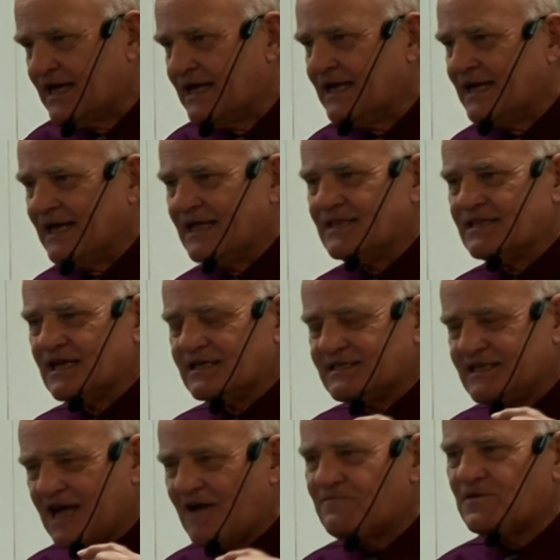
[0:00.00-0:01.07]
in the
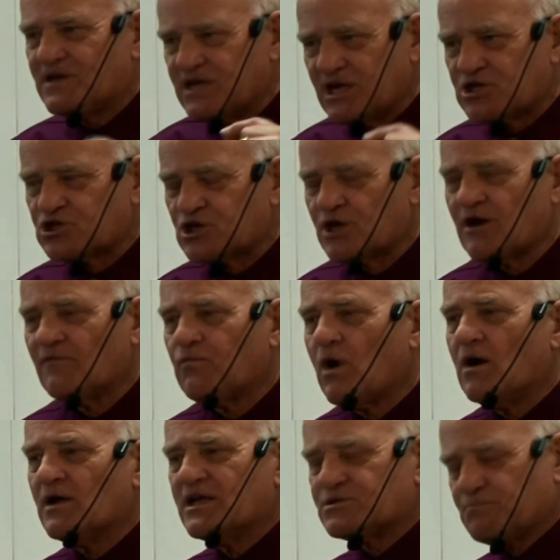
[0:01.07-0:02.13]
definition of
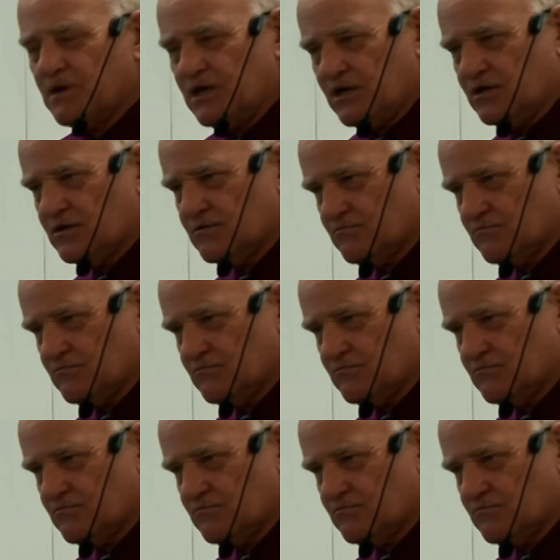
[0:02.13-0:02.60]
what is being...